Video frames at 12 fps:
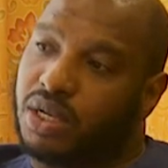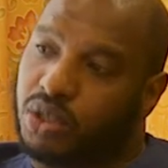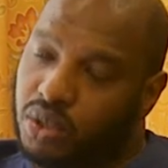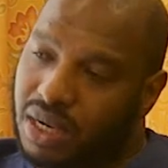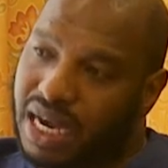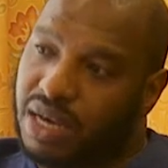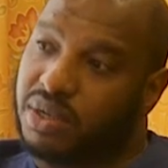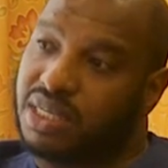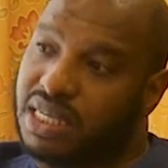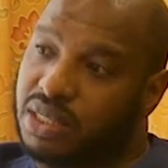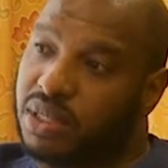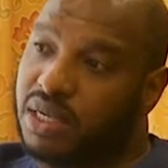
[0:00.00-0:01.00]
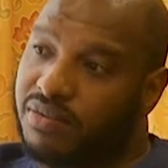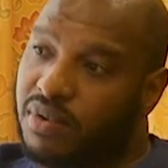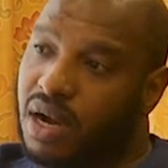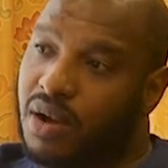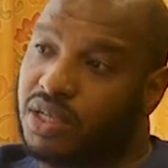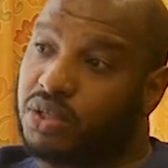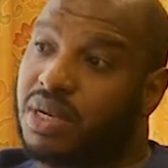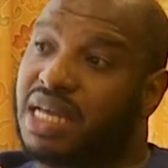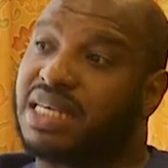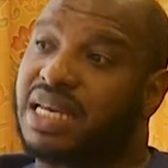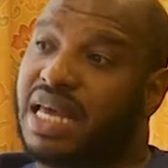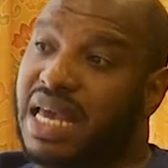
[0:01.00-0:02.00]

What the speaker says: total calories in 24 hours to less than